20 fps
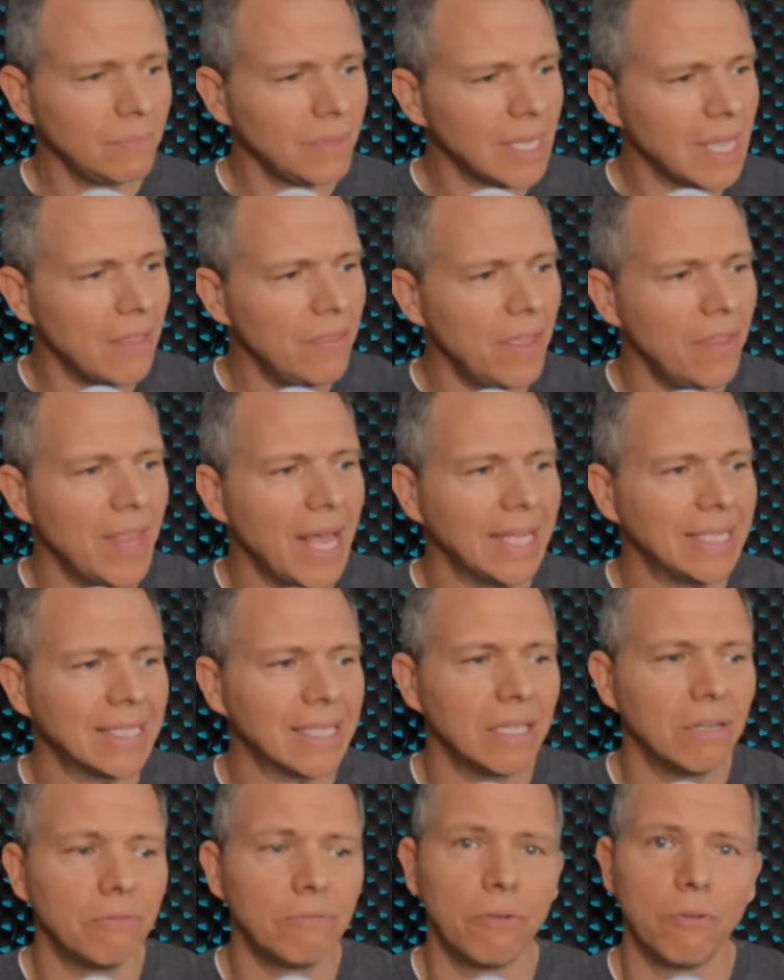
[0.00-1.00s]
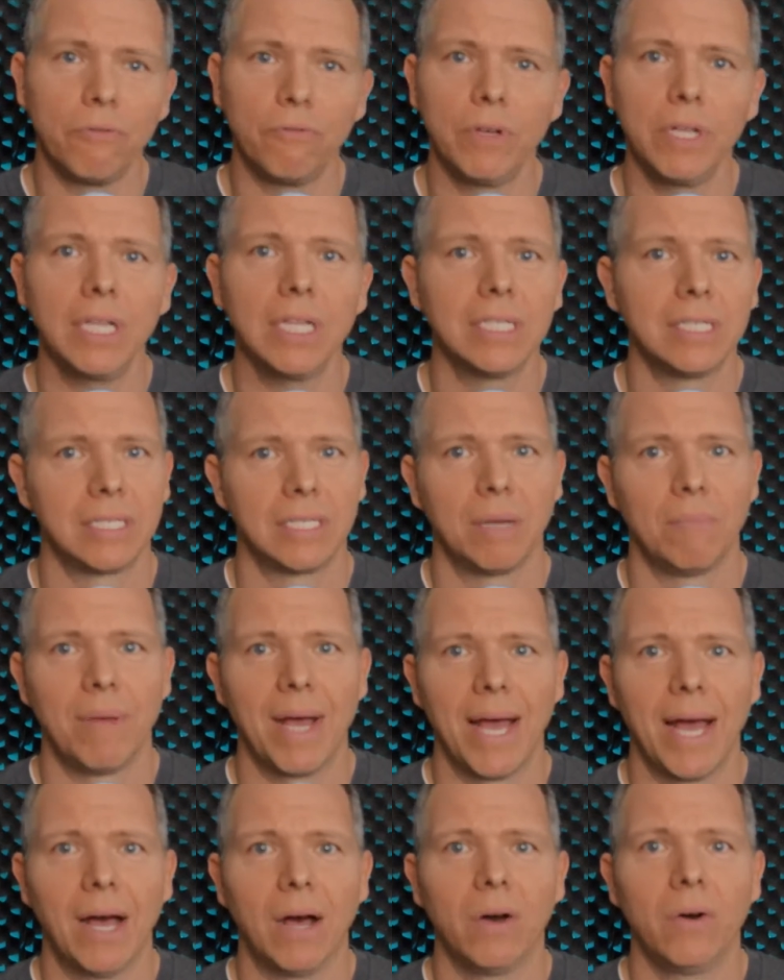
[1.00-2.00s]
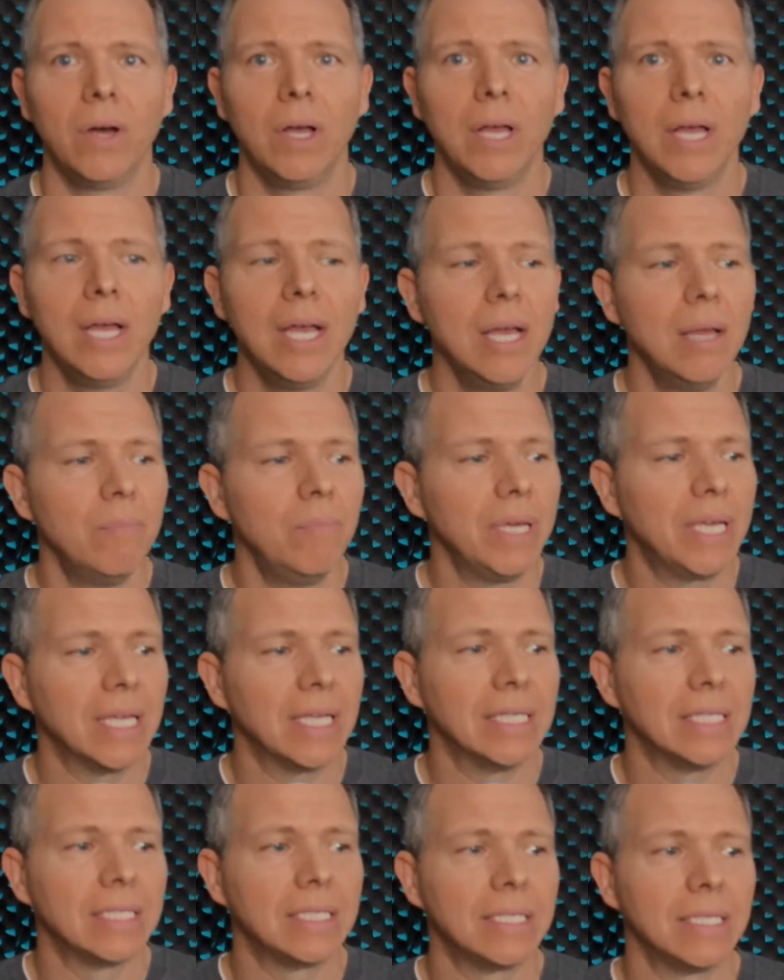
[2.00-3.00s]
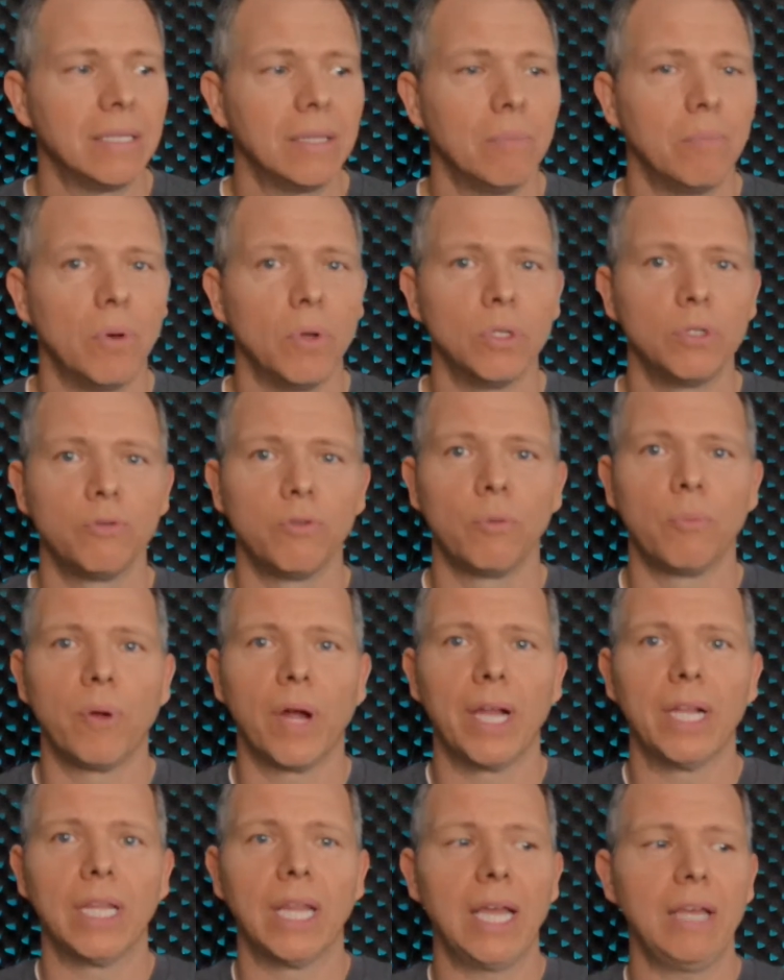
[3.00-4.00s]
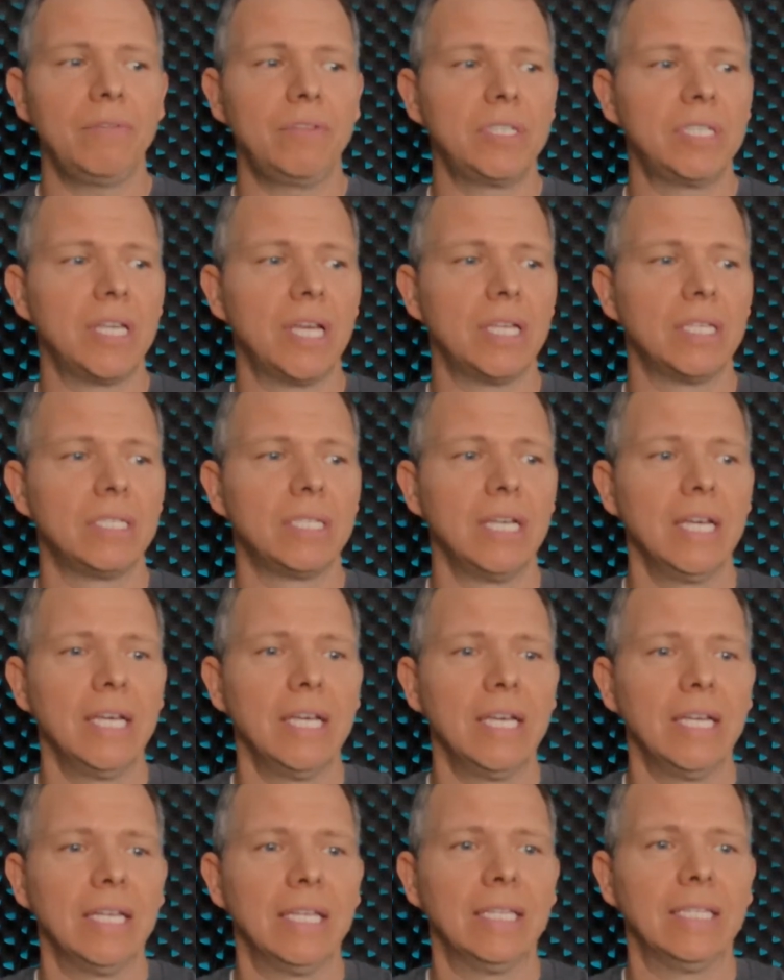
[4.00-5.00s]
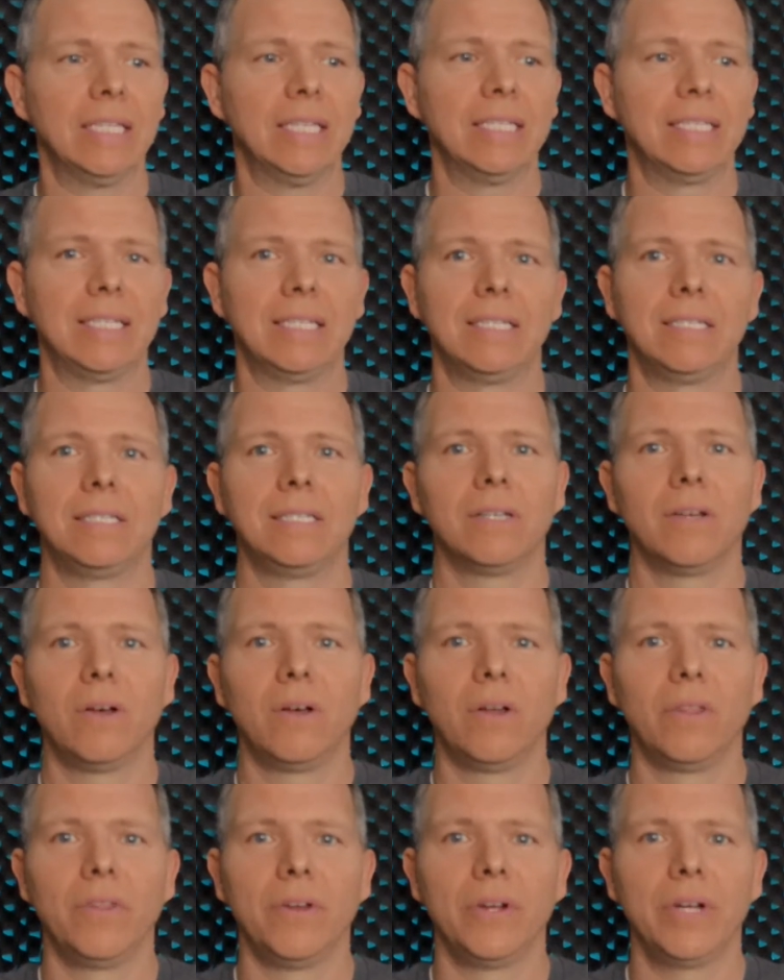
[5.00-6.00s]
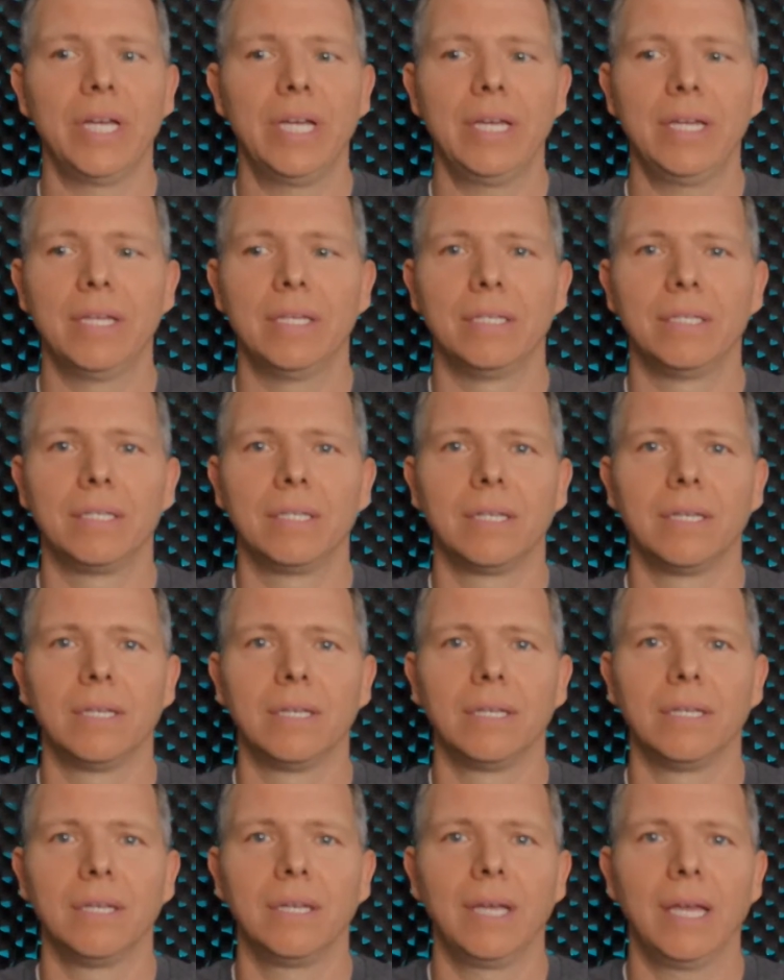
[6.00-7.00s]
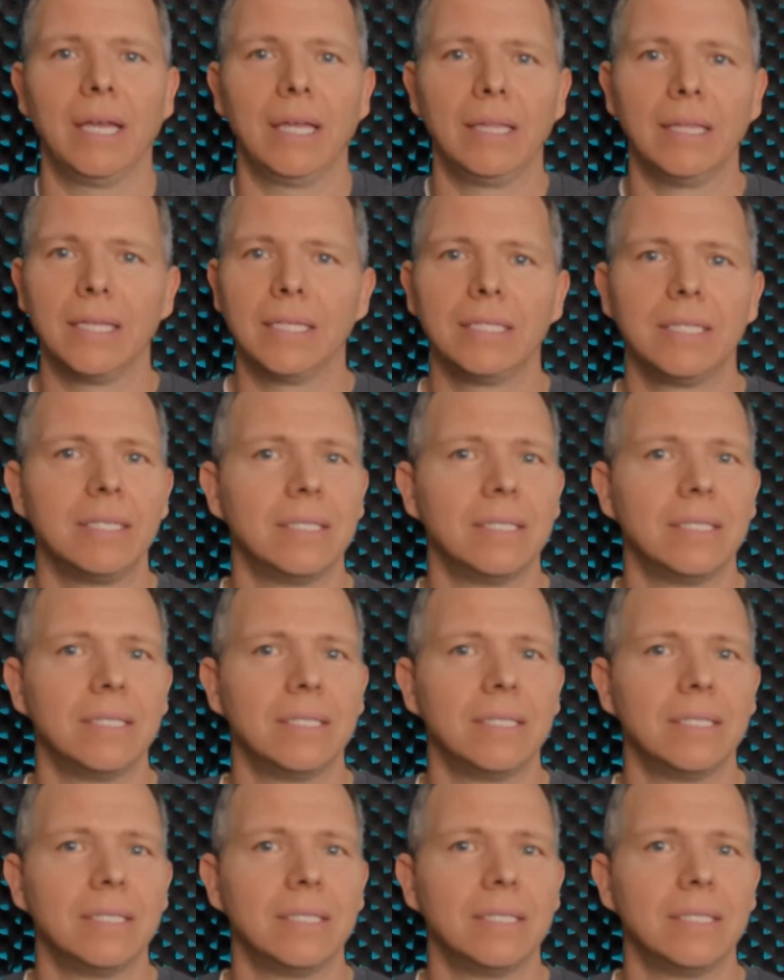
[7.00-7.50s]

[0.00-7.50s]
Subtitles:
then that's going to fulfill us somehow, because the boastful pride of life says this is all there is, and this is